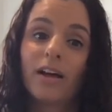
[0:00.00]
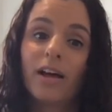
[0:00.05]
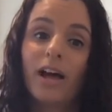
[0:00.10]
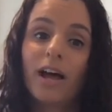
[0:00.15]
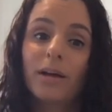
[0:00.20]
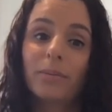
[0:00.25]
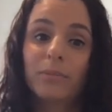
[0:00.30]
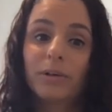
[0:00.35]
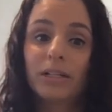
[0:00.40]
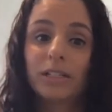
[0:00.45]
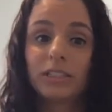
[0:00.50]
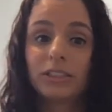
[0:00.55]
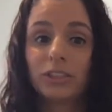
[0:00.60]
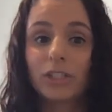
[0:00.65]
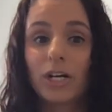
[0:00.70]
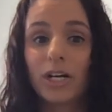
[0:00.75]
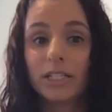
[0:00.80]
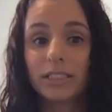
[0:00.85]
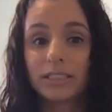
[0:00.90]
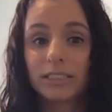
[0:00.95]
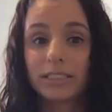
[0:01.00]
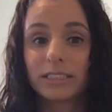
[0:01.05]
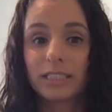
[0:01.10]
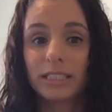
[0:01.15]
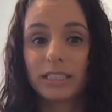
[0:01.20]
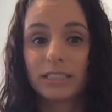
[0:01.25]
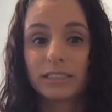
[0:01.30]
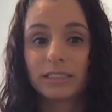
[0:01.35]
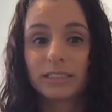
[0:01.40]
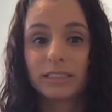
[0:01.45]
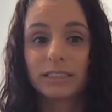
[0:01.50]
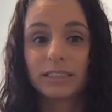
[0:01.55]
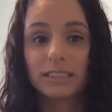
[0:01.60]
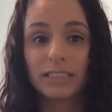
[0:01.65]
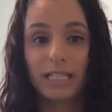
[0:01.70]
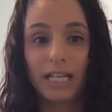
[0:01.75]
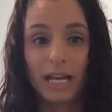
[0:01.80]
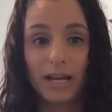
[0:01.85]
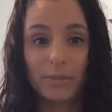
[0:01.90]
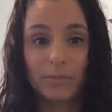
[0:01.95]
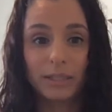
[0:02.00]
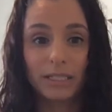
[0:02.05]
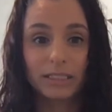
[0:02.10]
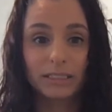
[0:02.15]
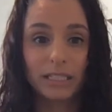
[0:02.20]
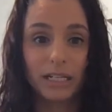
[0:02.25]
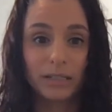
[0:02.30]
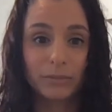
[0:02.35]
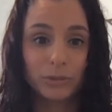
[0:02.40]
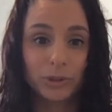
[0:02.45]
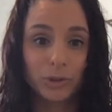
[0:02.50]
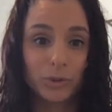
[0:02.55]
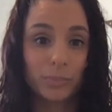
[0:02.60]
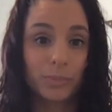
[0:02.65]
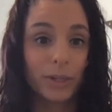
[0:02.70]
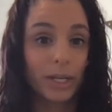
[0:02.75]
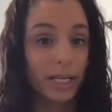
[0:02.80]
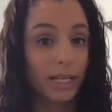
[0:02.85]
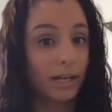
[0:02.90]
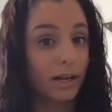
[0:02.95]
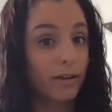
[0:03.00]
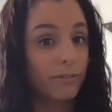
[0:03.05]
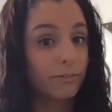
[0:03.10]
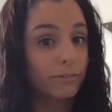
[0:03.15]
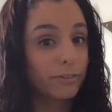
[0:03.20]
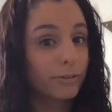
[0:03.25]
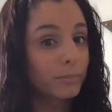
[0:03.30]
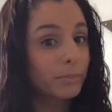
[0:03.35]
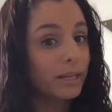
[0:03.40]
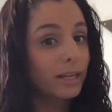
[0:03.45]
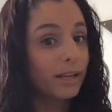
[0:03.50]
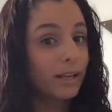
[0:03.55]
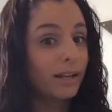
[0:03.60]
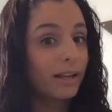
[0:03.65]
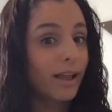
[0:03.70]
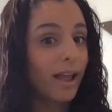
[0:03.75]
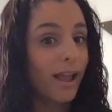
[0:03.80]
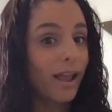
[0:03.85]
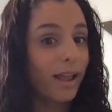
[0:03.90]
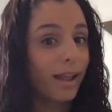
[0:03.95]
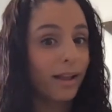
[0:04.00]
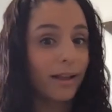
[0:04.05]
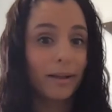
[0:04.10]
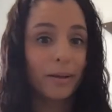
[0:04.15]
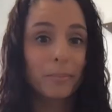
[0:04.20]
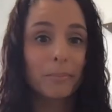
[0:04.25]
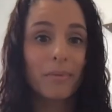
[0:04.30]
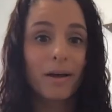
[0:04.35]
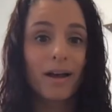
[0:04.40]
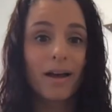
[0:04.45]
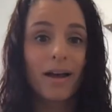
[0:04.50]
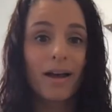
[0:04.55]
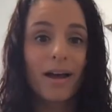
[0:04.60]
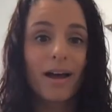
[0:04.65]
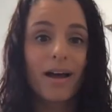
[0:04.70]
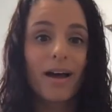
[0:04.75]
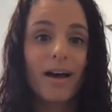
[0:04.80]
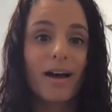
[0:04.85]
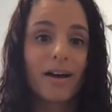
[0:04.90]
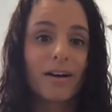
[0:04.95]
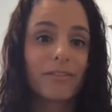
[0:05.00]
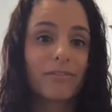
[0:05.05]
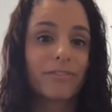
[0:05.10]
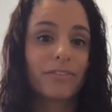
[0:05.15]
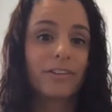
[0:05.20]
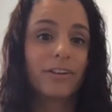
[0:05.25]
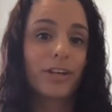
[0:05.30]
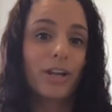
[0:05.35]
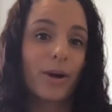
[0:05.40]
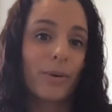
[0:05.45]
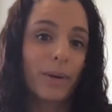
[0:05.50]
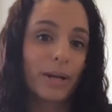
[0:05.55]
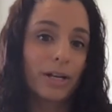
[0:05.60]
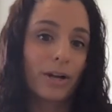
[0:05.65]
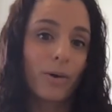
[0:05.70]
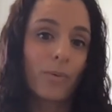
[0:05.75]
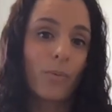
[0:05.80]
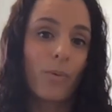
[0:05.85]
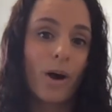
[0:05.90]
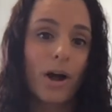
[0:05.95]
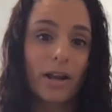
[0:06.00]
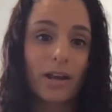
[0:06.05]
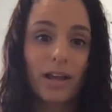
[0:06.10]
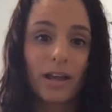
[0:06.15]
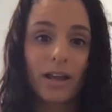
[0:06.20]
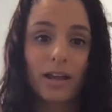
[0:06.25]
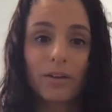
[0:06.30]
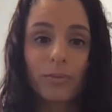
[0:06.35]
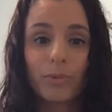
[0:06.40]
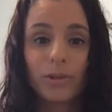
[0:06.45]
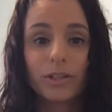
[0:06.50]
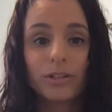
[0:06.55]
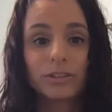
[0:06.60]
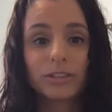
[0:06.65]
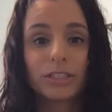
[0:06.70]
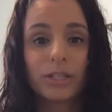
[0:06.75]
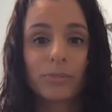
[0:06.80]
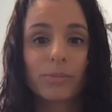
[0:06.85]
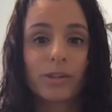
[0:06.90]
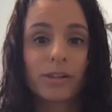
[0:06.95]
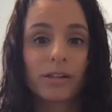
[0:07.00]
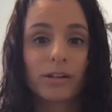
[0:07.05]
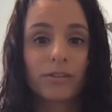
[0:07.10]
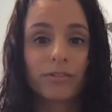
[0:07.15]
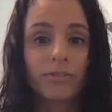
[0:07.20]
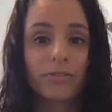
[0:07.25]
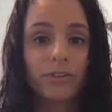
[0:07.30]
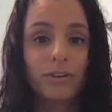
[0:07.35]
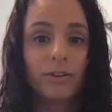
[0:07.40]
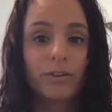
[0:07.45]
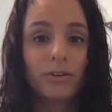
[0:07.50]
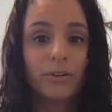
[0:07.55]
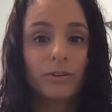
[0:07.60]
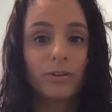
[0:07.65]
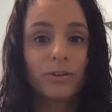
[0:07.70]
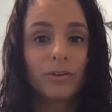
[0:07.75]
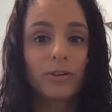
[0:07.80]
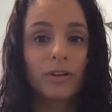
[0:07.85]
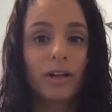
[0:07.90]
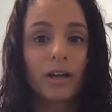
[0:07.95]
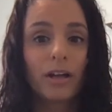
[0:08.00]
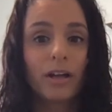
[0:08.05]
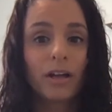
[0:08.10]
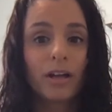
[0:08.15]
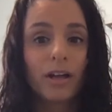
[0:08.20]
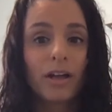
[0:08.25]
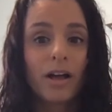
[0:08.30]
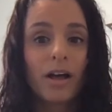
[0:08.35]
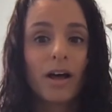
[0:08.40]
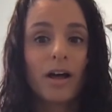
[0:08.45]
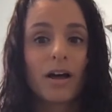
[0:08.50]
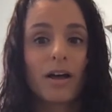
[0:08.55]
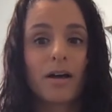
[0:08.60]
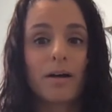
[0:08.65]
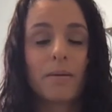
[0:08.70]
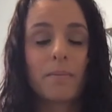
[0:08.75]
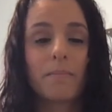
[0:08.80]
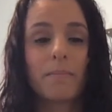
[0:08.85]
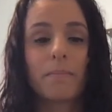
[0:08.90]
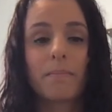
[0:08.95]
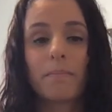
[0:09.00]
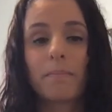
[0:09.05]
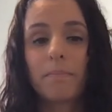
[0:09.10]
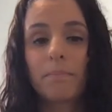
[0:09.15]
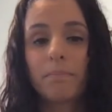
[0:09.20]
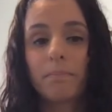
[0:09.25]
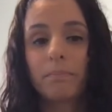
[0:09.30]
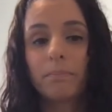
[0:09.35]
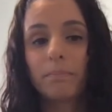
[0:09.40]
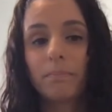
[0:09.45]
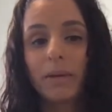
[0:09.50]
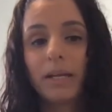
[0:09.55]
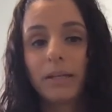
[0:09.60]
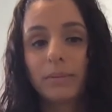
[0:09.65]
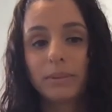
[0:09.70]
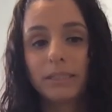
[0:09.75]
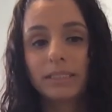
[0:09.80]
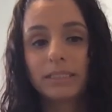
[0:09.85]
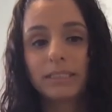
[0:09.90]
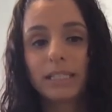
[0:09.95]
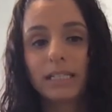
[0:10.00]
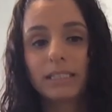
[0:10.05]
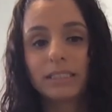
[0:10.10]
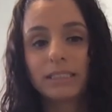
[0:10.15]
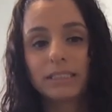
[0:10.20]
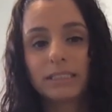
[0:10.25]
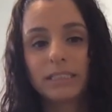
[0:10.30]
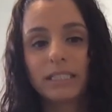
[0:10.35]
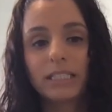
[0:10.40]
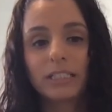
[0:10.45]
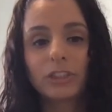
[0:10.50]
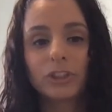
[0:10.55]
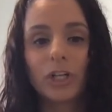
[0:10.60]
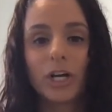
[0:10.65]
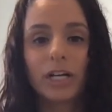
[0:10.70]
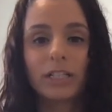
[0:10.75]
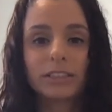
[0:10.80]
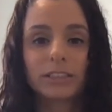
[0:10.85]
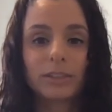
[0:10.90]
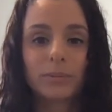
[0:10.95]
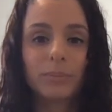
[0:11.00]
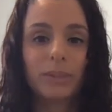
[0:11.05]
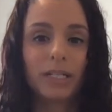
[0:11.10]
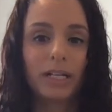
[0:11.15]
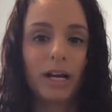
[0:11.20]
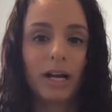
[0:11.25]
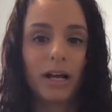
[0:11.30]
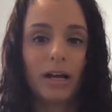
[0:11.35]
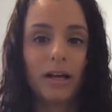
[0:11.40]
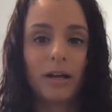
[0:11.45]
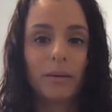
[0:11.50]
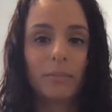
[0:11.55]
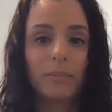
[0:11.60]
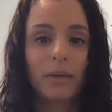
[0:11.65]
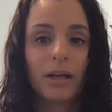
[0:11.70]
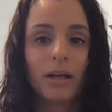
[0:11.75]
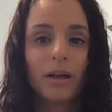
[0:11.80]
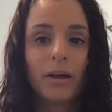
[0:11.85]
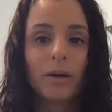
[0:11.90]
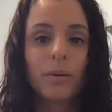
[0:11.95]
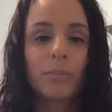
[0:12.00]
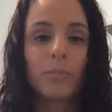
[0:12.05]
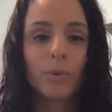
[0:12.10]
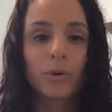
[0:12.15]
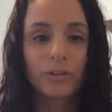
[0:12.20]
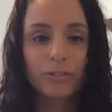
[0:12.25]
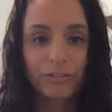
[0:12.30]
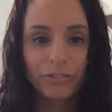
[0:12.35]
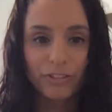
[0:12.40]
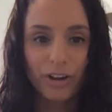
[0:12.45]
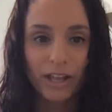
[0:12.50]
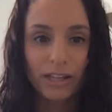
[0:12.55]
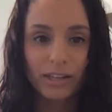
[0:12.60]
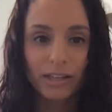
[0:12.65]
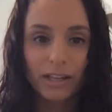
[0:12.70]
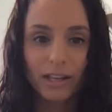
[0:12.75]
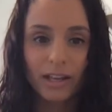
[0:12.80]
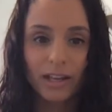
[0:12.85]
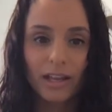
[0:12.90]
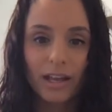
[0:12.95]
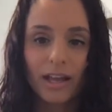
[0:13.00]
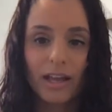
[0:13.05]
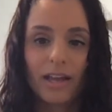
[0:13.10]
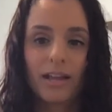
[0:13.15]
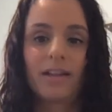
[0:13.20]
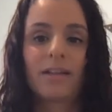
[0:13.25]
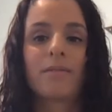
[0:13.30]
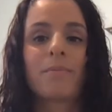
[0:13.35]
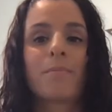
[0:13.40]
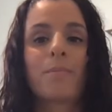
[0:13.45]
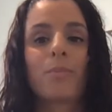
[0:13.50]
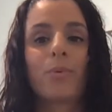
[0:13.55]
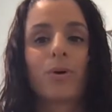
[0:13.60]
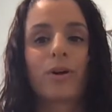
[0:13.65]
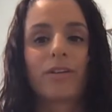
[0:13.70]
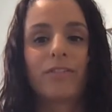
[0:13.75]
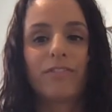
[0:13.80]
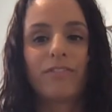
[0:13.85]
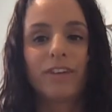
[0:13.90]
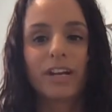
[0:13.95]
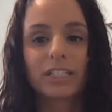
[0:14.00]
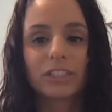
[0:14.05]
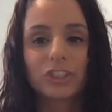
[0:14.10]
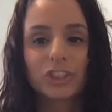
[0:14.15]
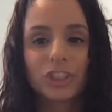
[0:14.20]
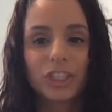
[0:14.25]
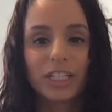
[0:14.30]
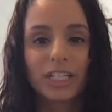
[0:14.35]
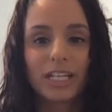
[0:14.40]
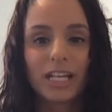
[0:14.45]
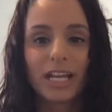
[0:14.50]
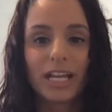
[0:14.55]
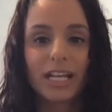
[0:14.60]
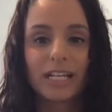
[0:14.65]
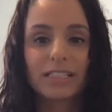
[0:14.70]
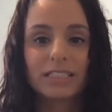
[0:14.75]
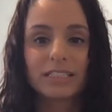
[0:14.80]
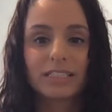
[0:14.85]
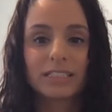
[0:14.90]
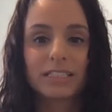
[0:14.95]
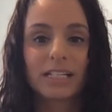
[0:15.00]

I'm gonna toss this and see how many times you'll pick it up for me game, of no, I don't want it when they're done with their food. Um, babies at this stage also become more friendly, more affectionate.